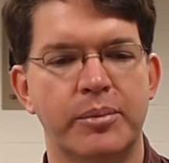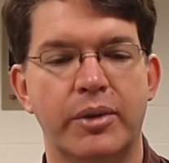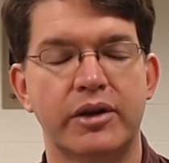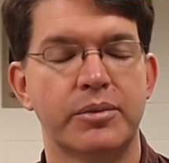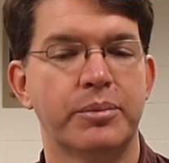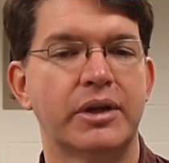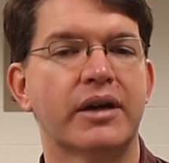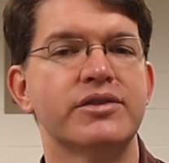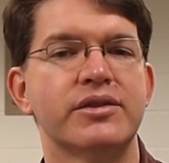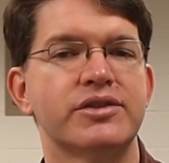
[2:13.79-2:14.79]
But
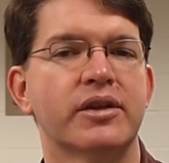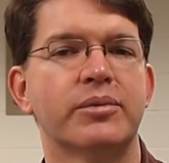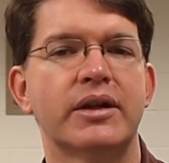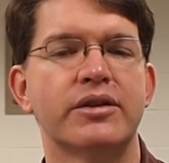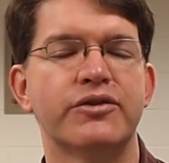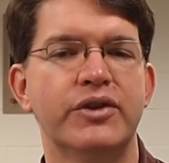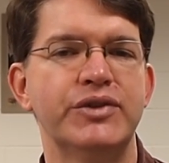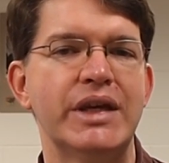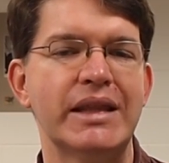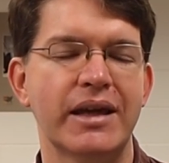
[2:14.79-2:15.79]
because they're celebrating their
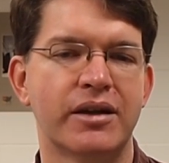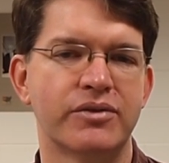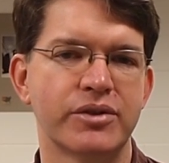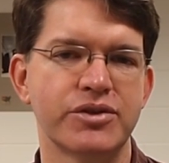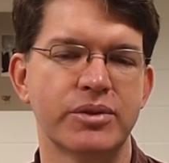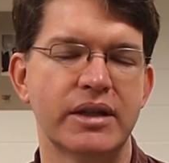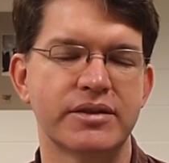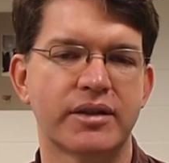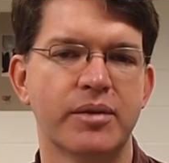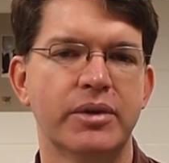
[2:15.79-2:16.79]
15th anniversary
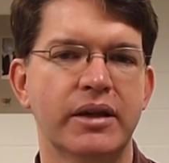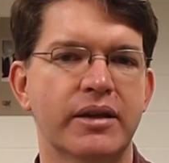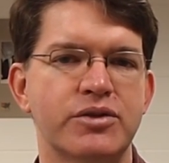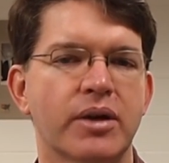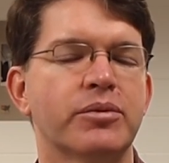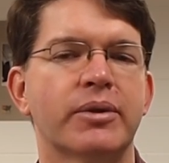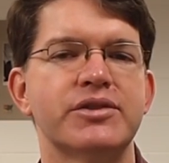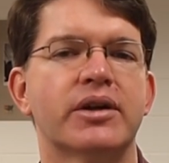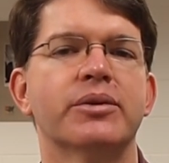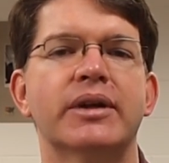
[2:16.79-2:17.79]
as a company, they dropped the
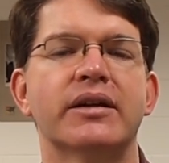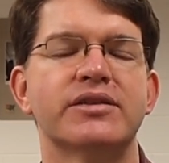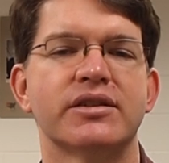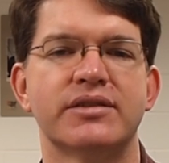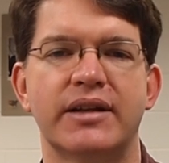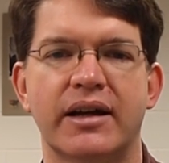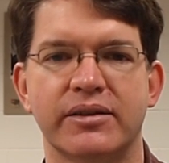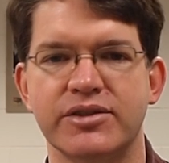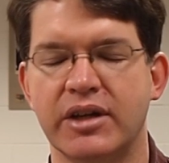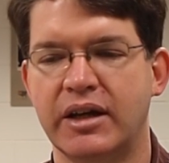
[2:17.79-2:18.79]
price all the way down to
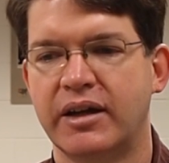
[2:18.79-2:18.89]
$60.